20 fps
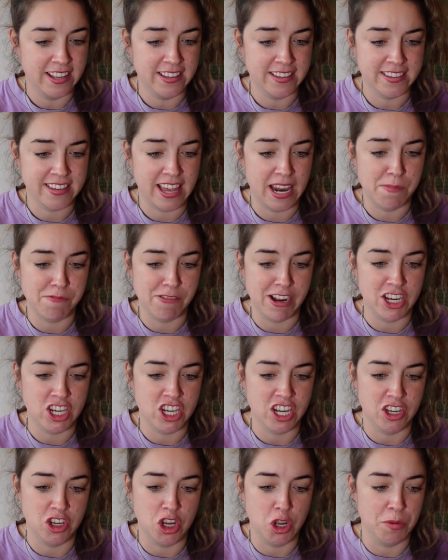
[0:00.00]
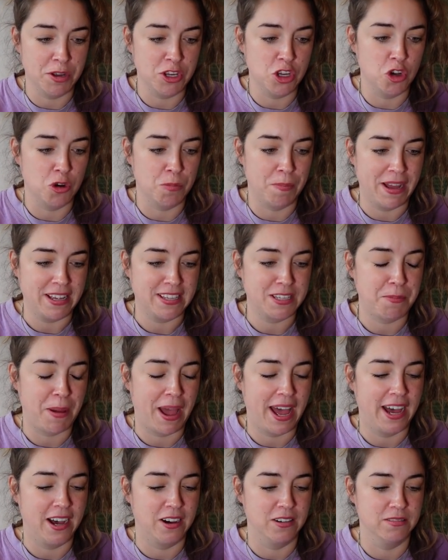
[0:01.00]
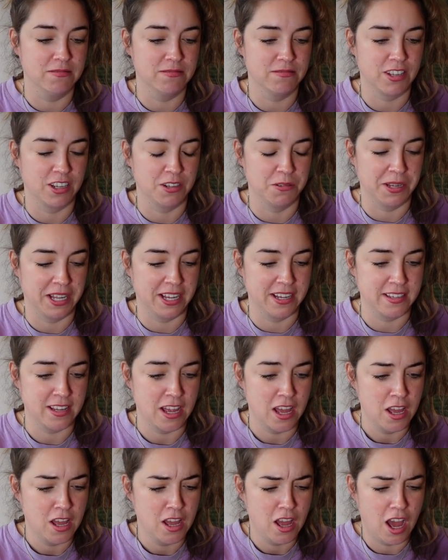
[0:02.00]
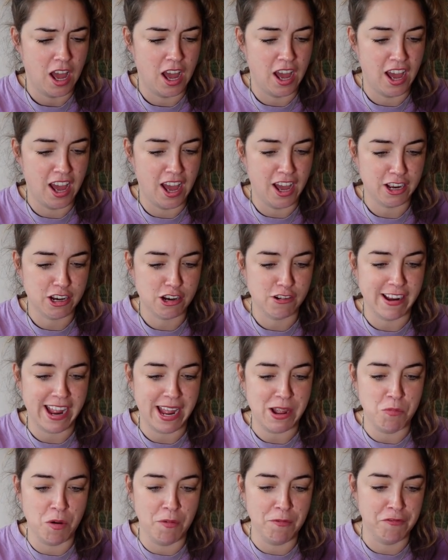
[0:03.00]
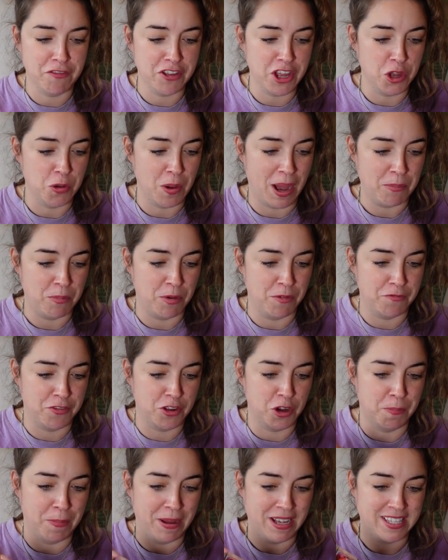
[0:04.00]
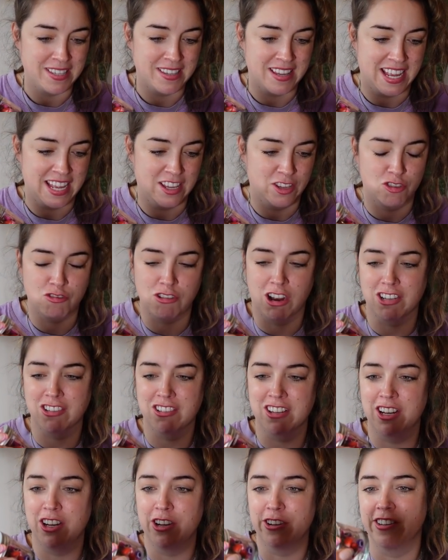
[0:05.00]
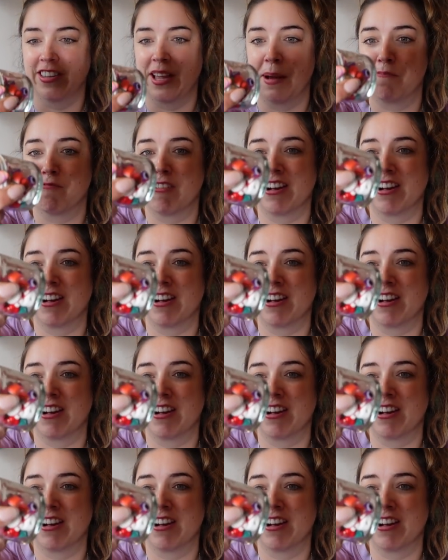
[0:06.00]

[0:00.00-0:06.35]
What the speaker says: In celebration, you and your best pal. Don't know who that is. Create one for you and one for your bestie. Instructions included, they're